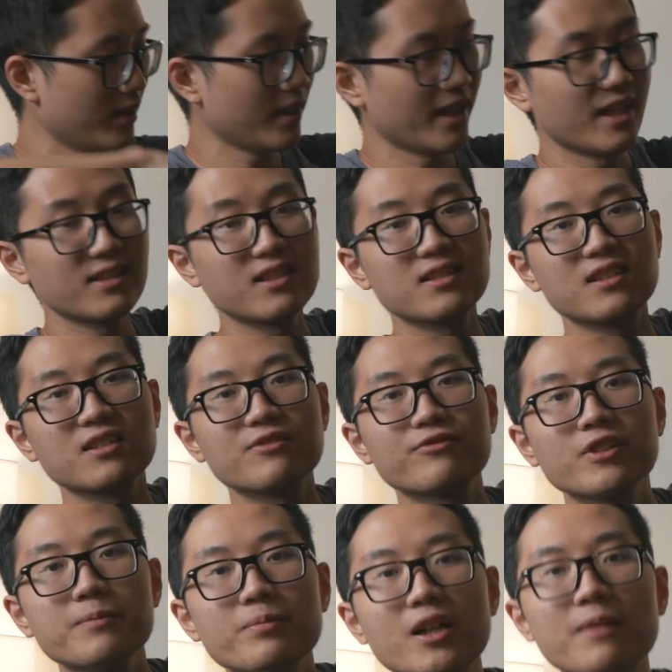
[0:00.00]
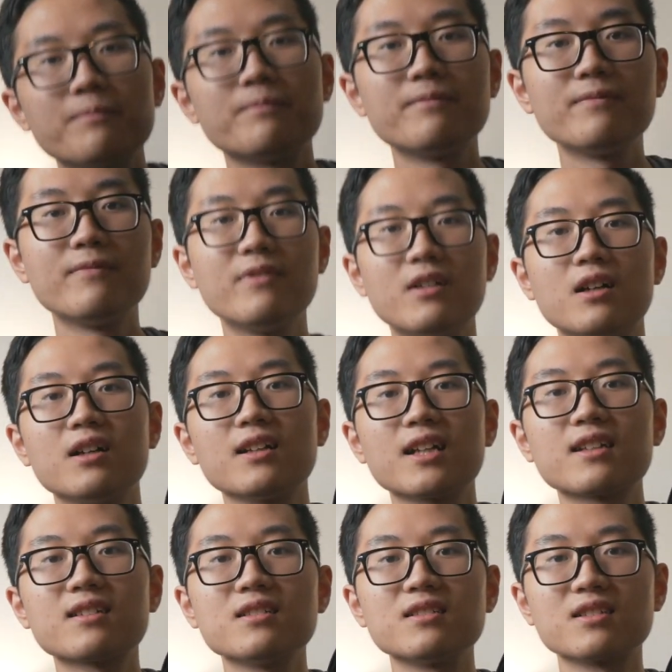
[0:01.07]
And it does flip up,
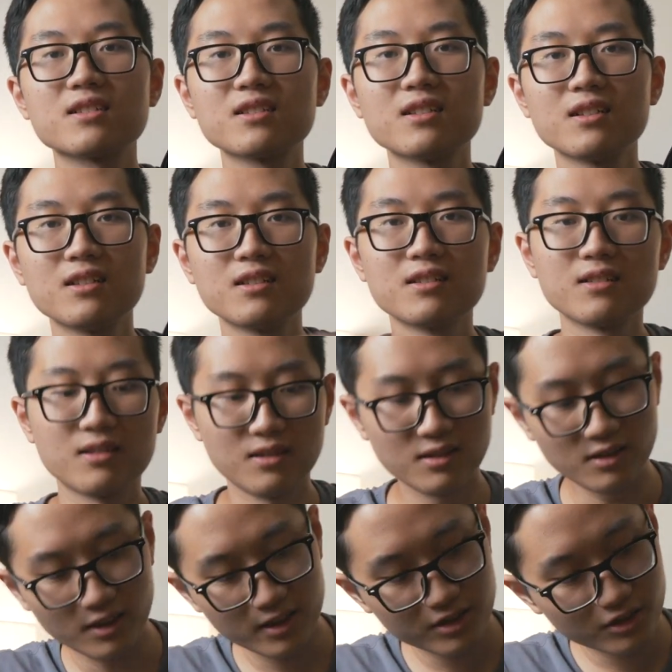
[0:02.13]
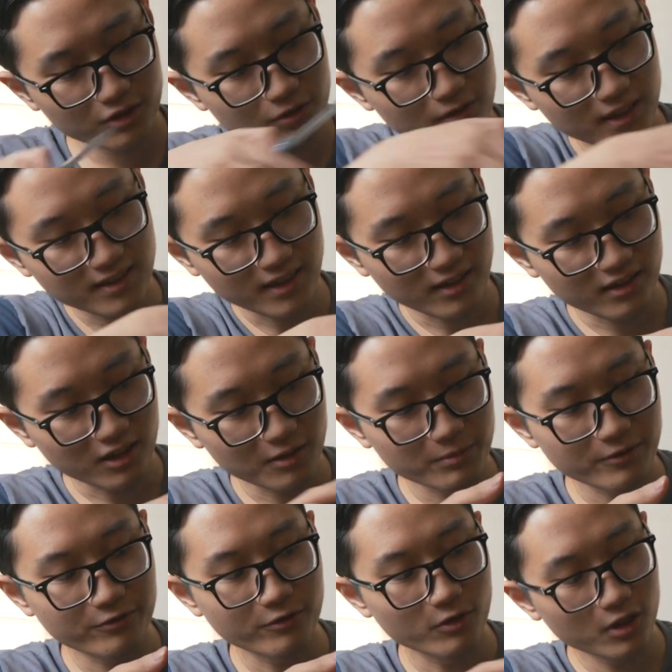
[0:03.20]
like this. Not as cool as I thought
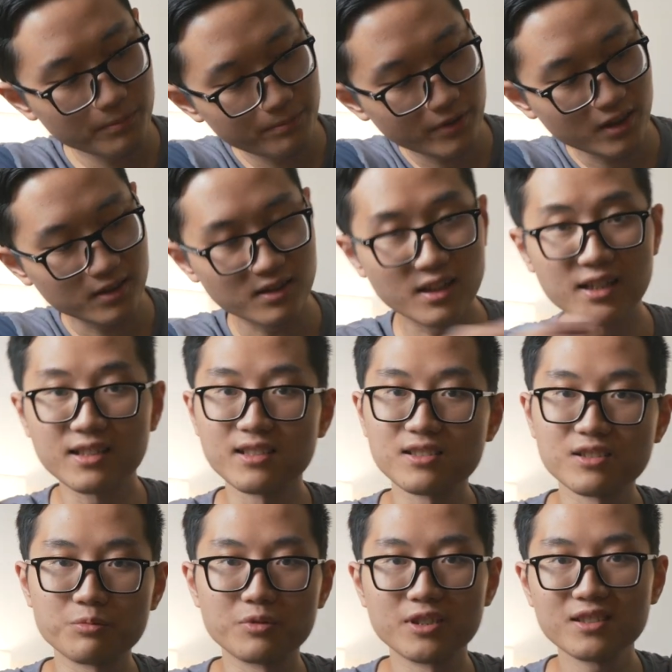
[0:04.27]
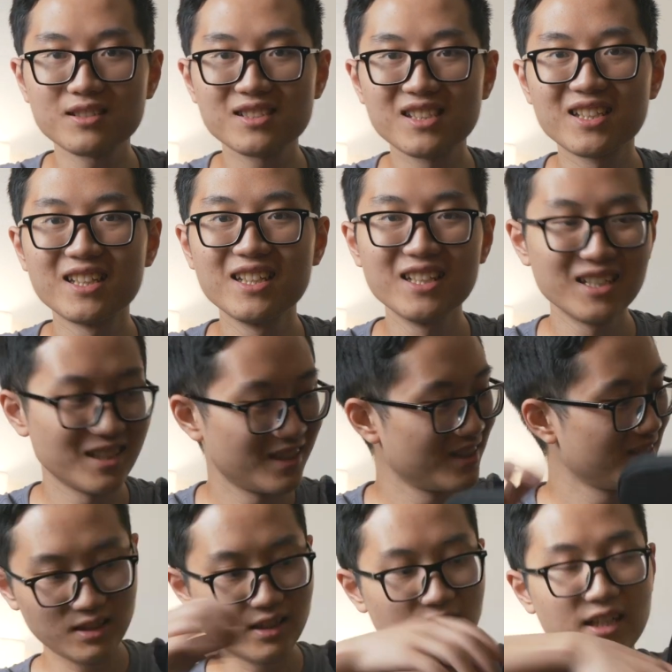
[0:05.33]
before, but I guess it works.
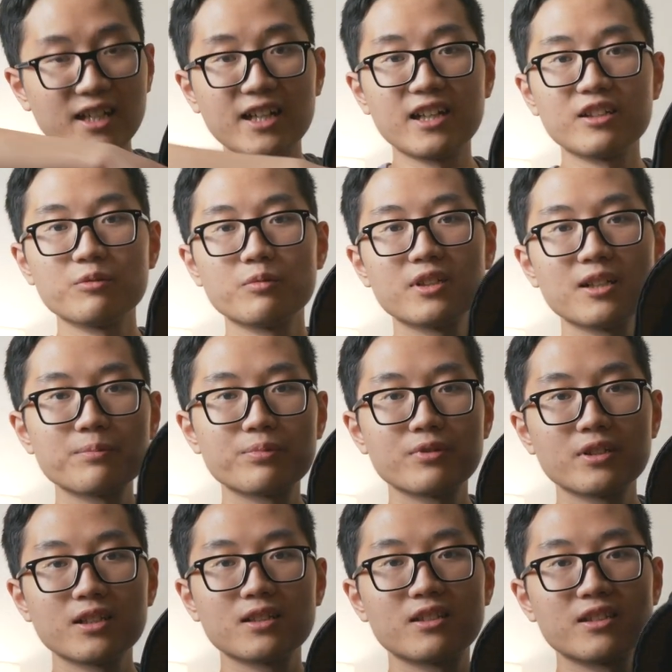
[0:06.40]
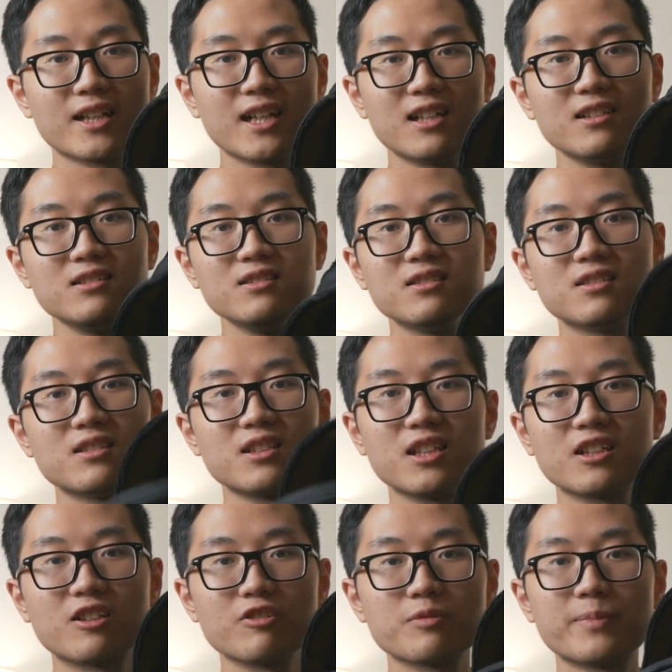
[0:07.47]
And when I put it down,
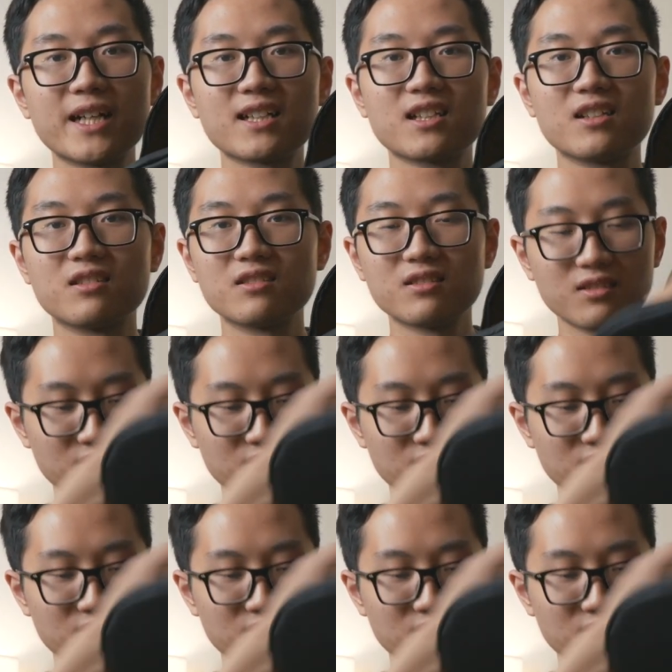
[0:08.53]
it goes back in.